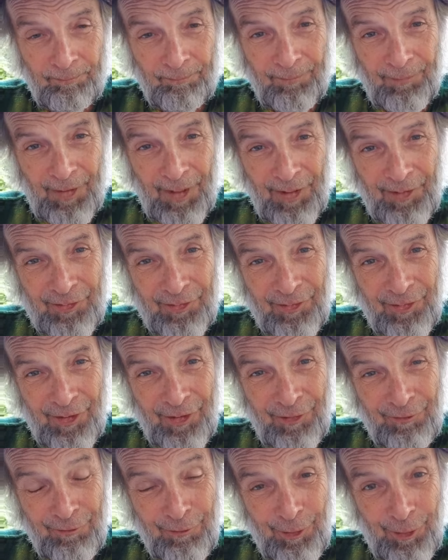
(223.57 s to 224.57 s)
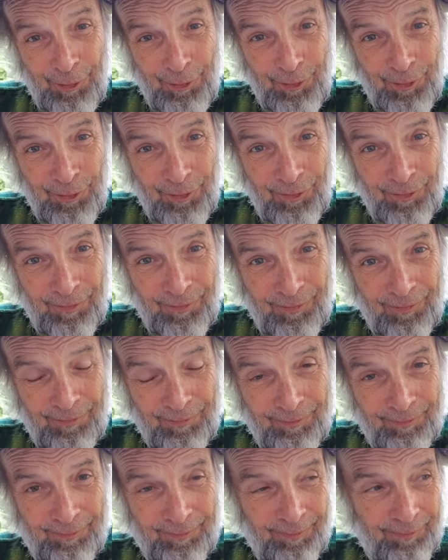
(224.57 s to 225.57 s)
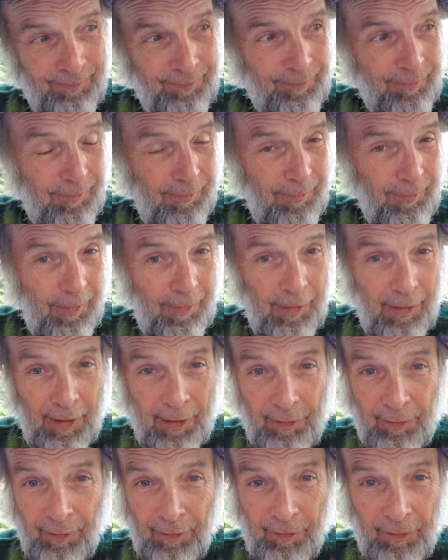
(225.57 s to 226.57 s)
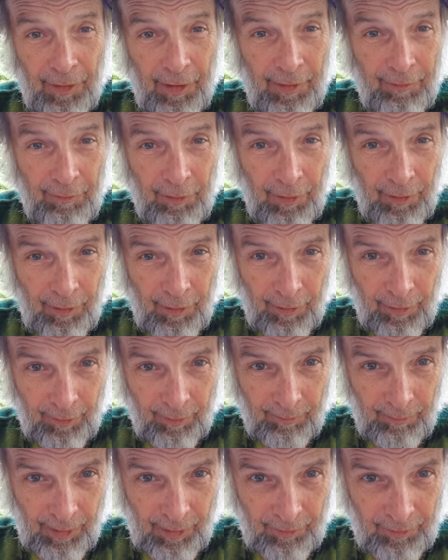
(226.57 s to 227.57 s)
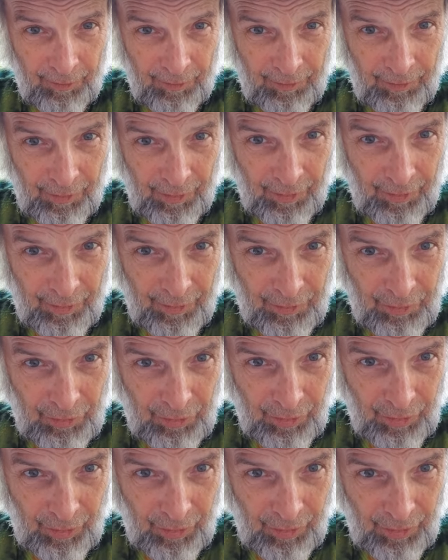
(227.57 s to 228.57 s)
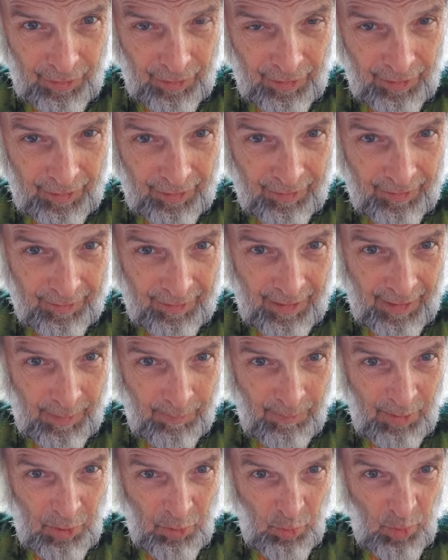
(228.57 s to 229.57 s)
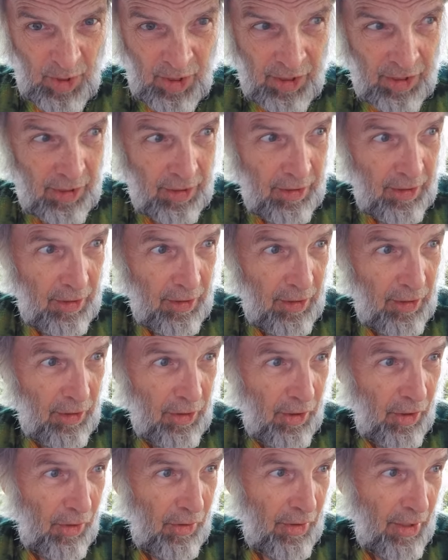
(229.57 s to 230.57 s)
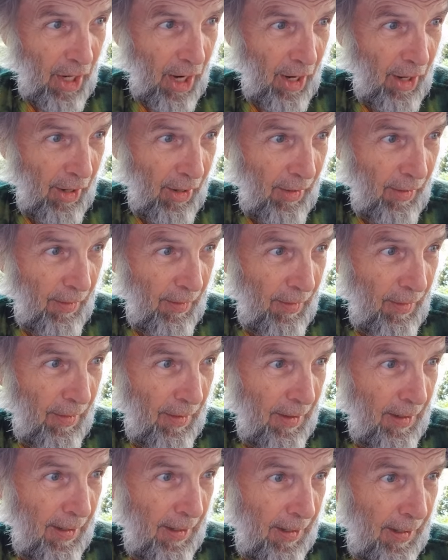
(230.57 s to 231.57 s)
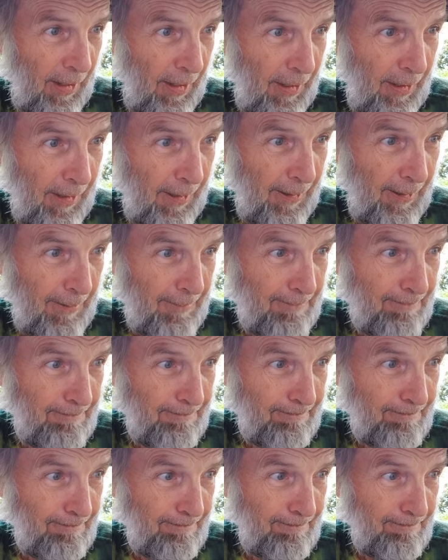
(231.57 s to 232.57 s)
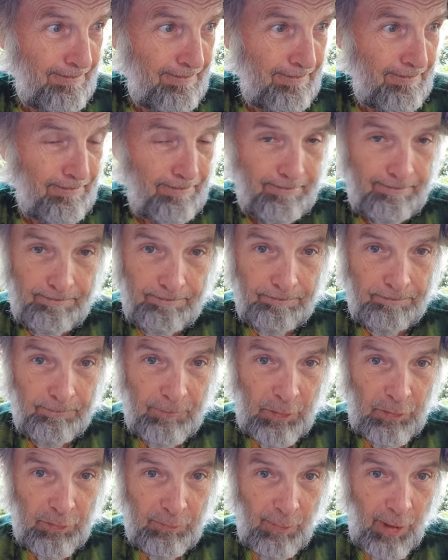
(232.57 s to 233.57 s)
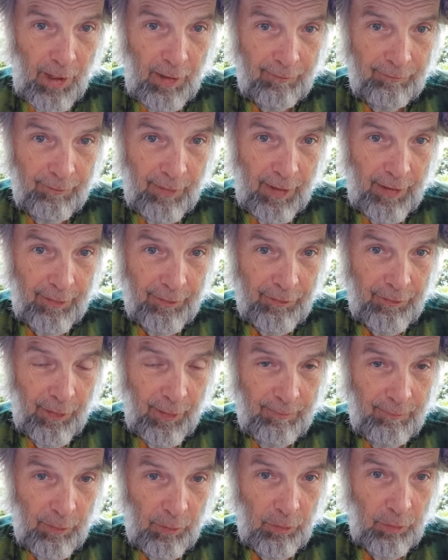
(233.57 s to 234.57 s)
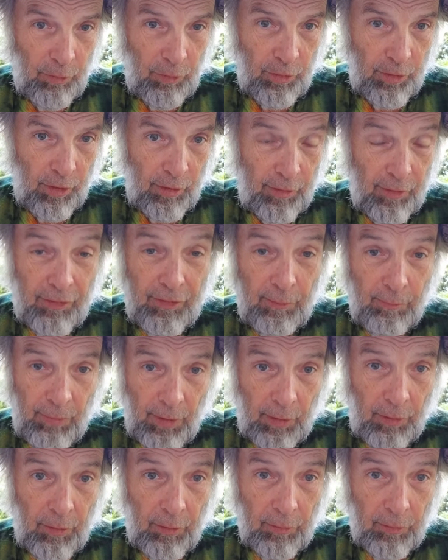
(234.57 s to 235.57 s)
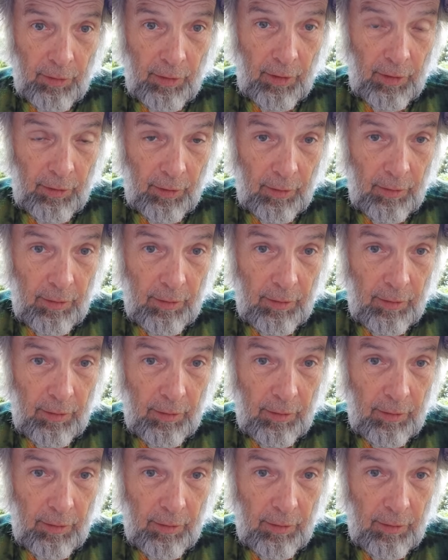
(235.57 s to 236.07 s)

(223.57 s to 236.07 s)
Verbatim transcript: That's their route. And they know everything about the territory in between. Oh, yeah. Um, Ishmael fires up the hookah. This is a big hookah.